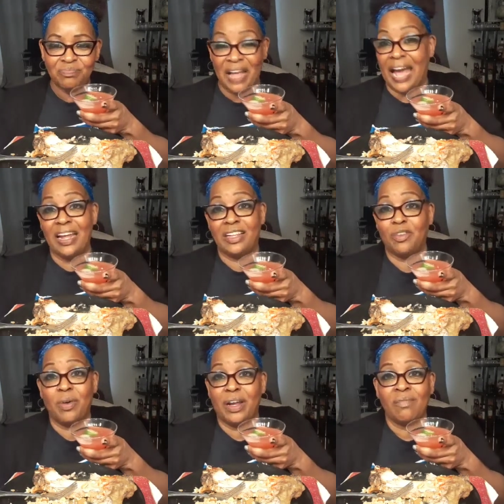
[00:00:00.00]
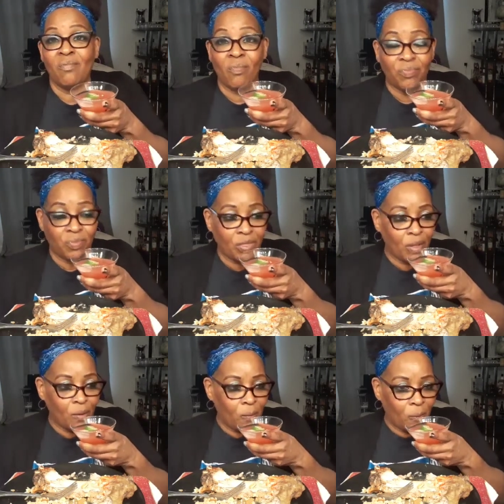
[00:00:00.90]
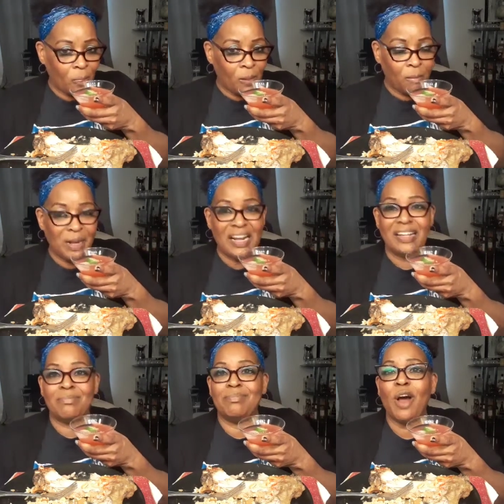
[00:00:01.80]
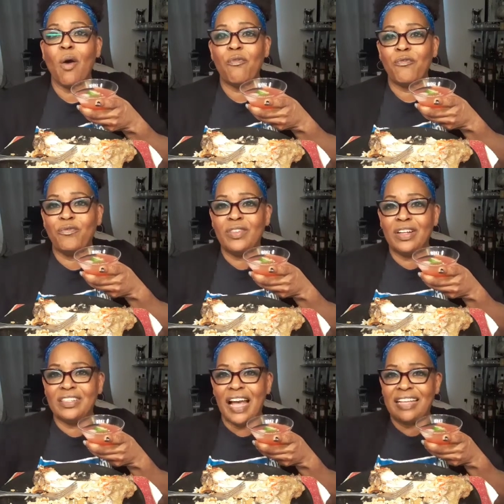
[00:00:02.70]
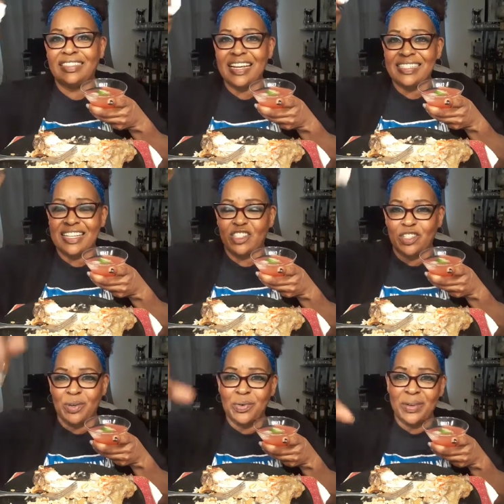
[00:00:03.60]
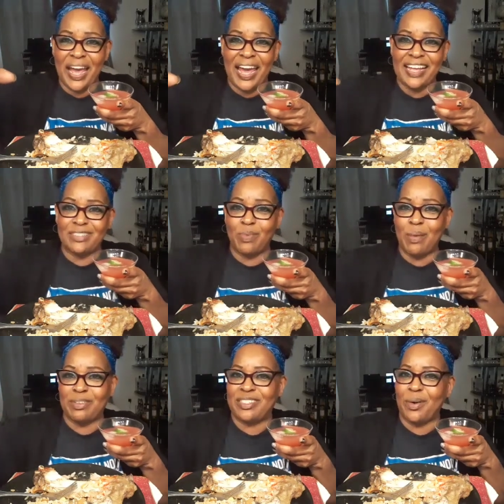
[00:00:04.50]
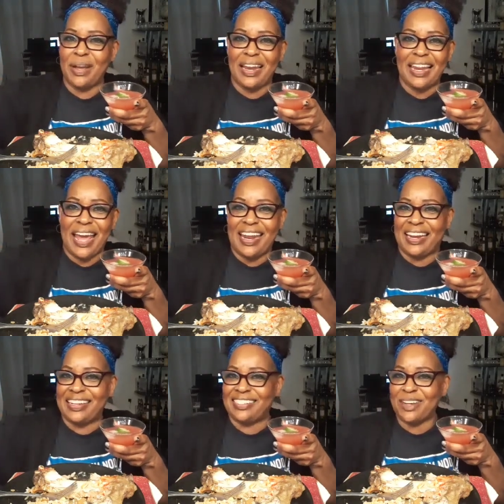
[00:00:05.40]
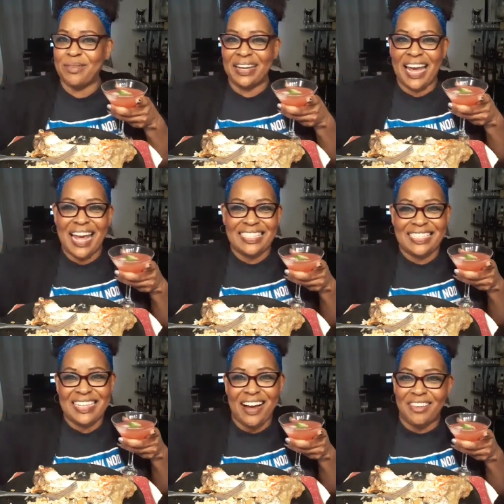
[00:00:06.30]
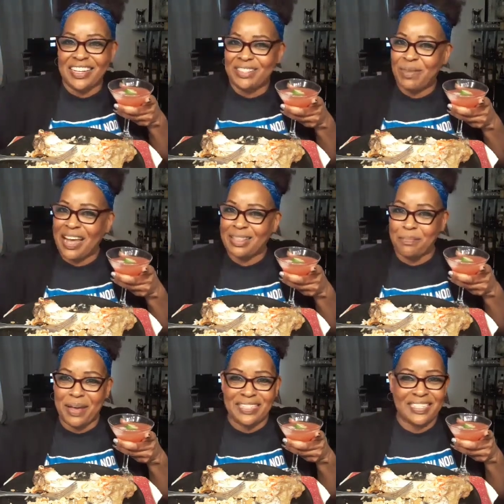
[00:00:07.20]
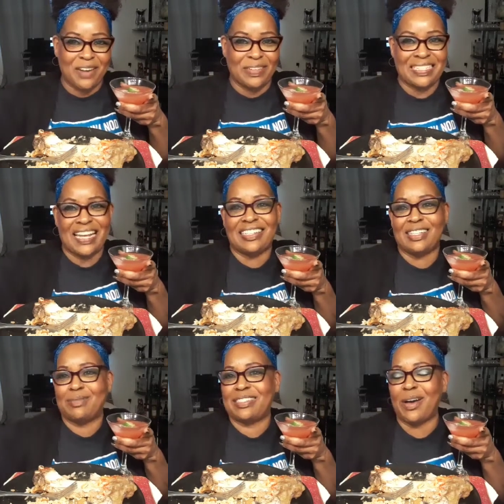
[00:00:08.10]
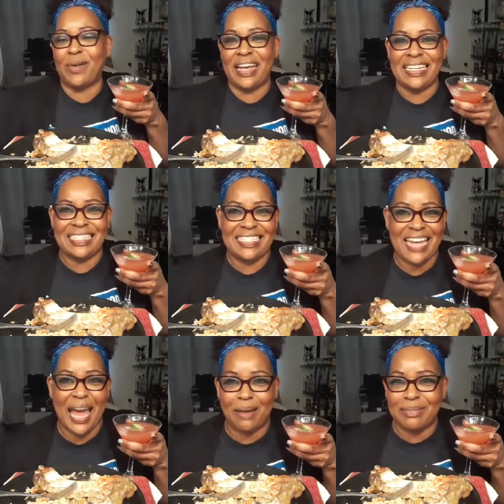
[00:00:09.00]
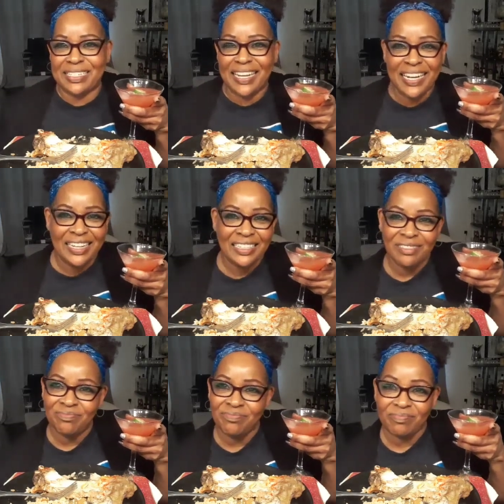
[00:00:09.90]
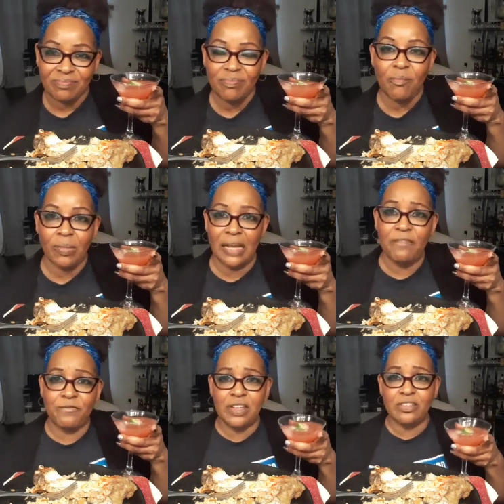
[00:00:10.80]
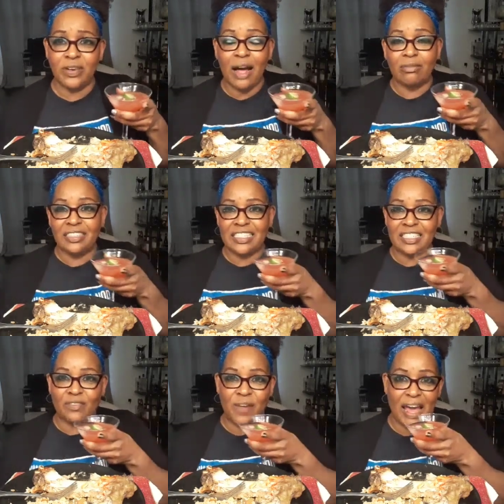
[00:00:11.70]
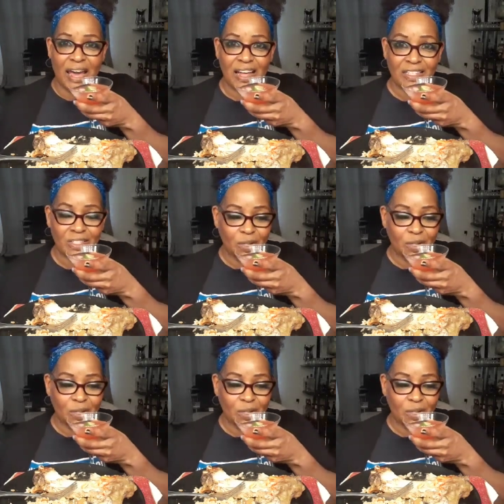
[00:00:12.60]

I didn't do it. But at, uh, nope, just as soon as we were so elated and so glad to talk and we had the best conversation, it was so in depth, it fizzled out just as fast.